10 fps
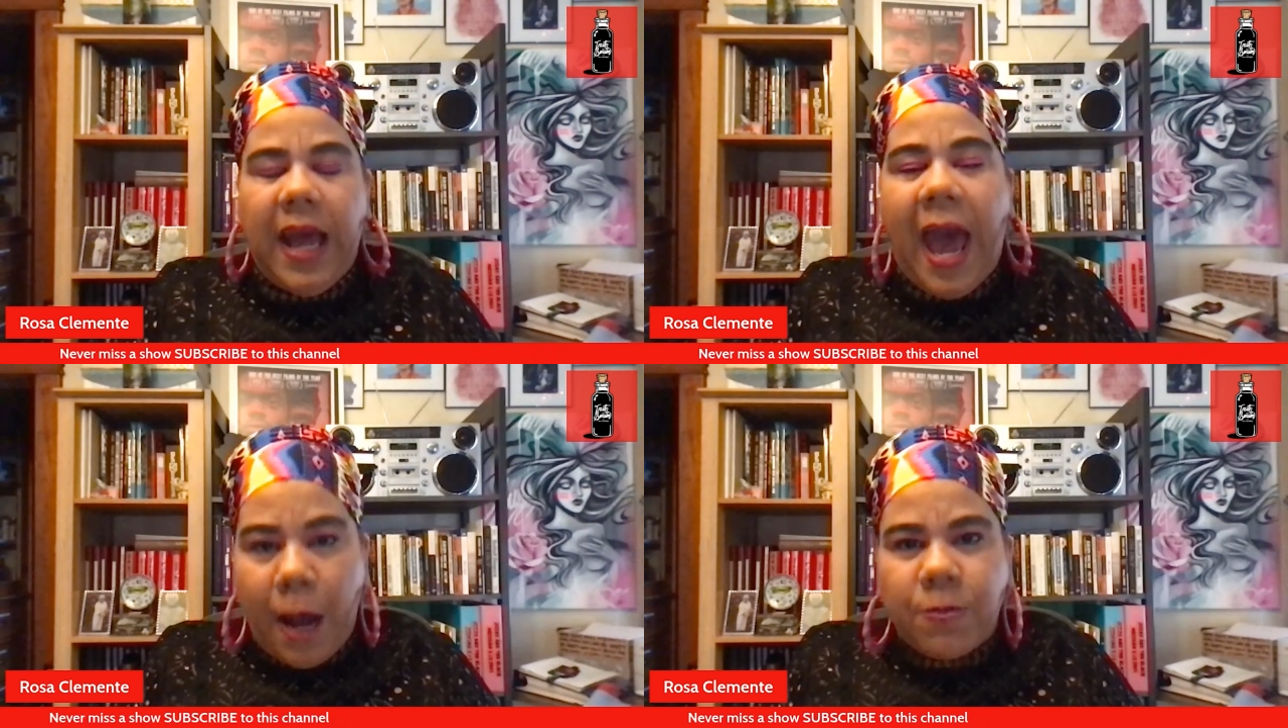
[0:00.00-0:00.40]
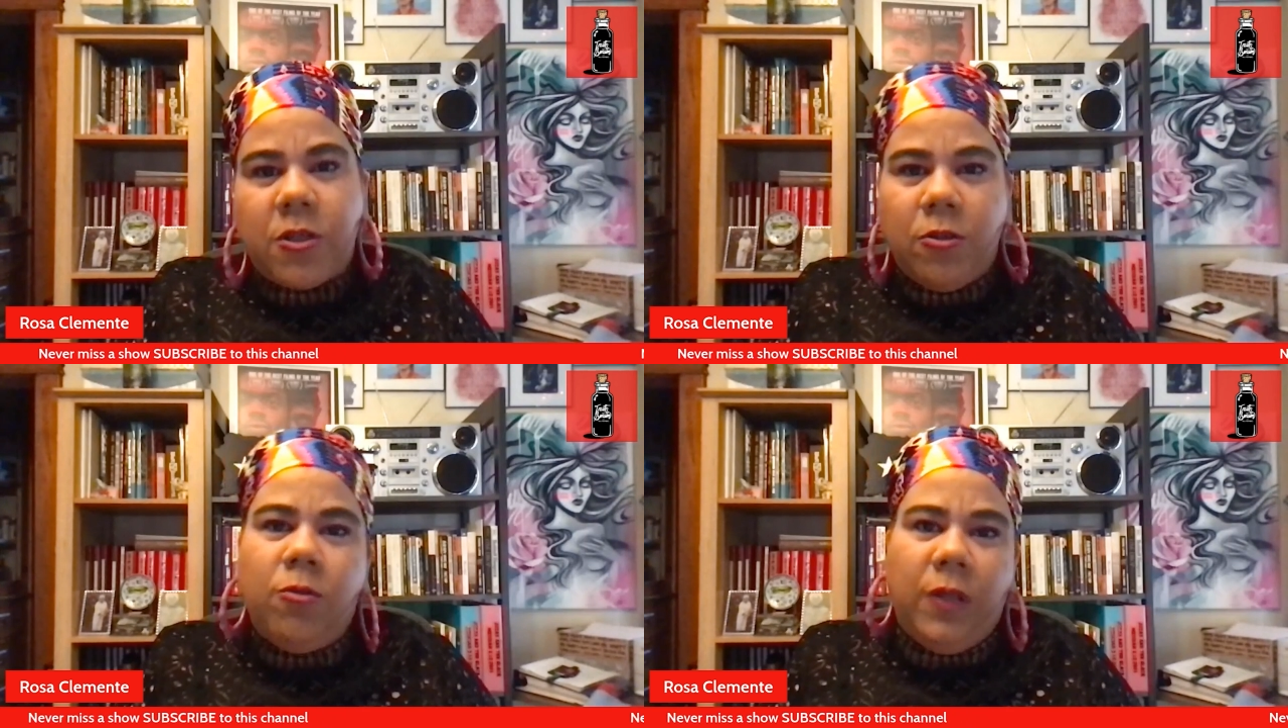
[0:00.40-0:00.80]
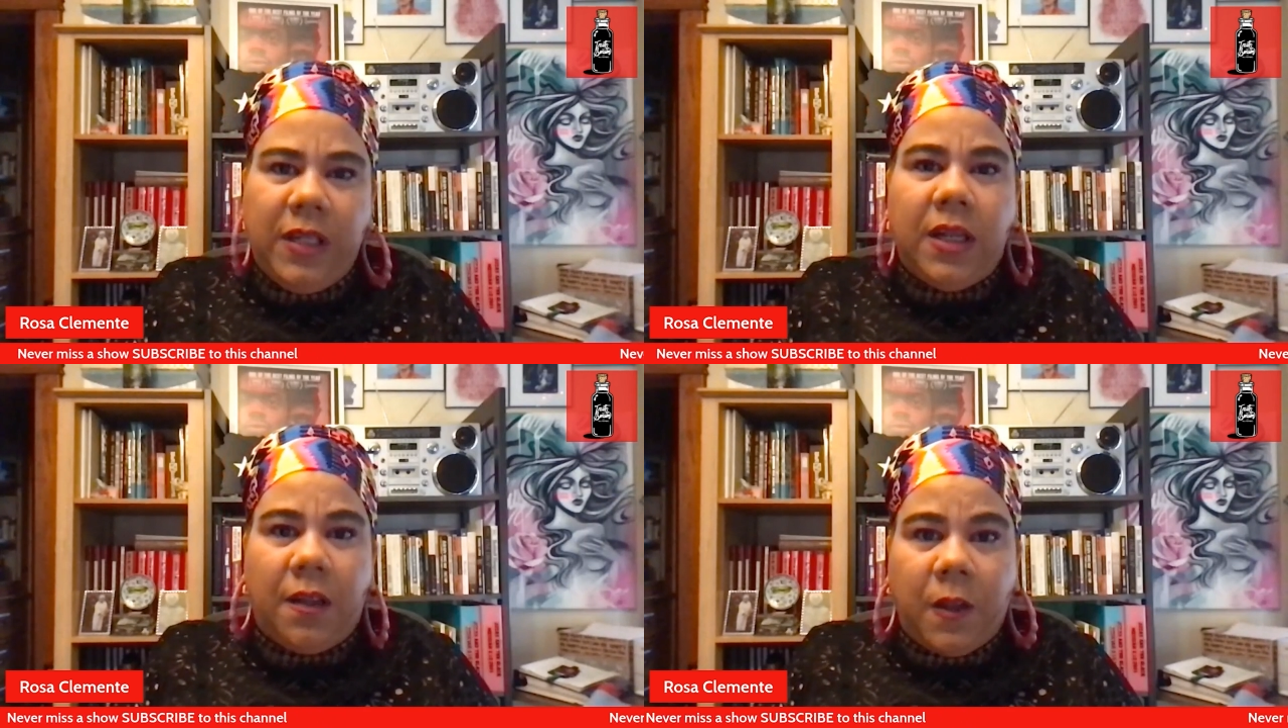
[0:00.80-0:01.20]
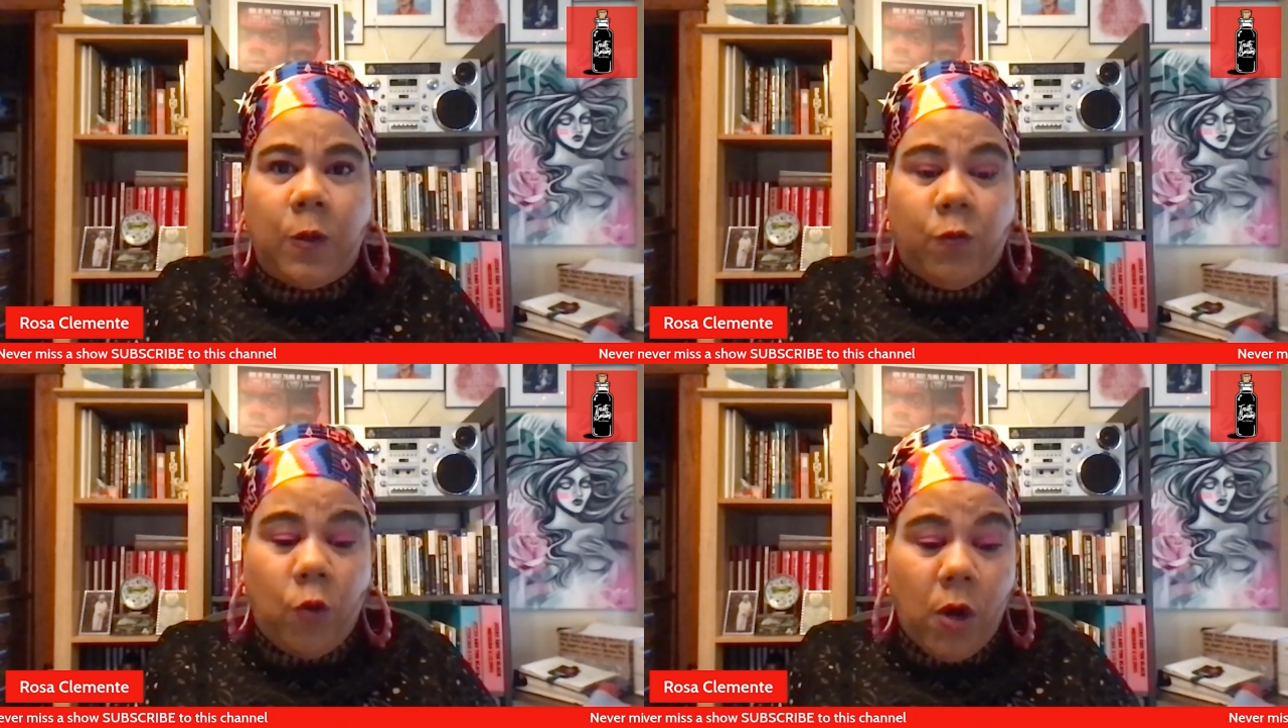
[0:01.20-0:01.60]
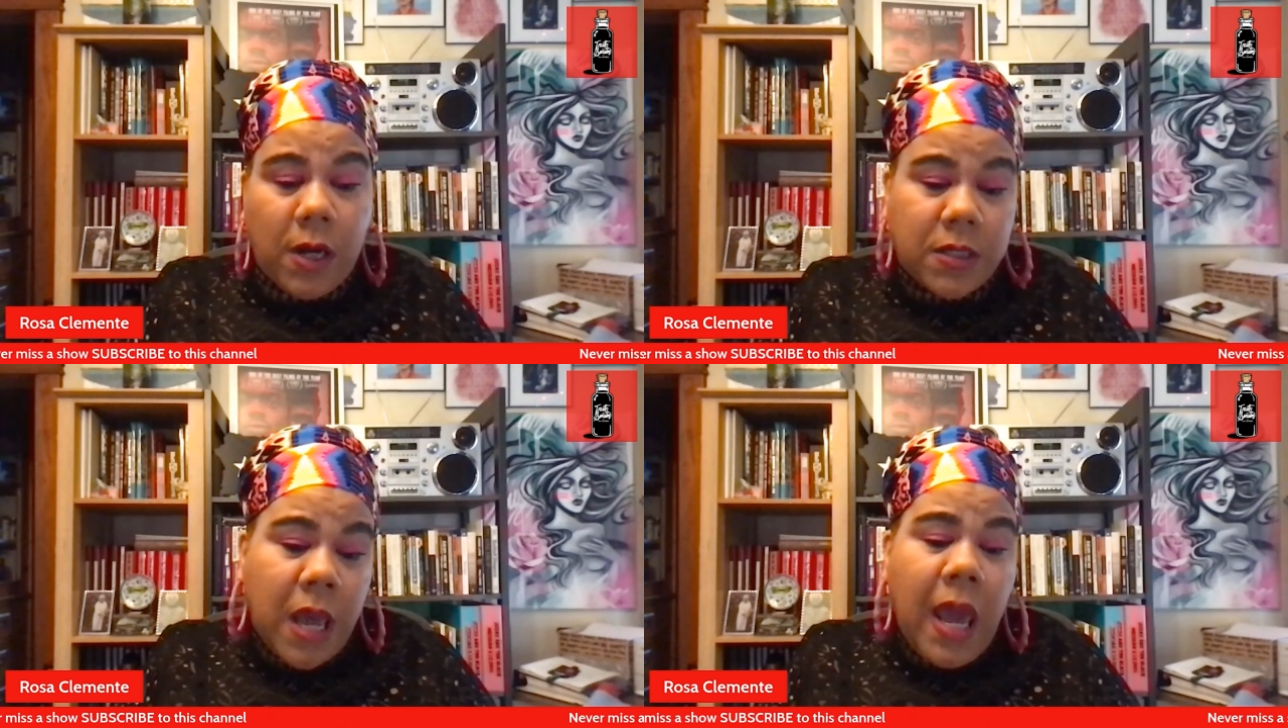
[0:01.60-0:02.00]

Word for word: Absolutely nothing for us.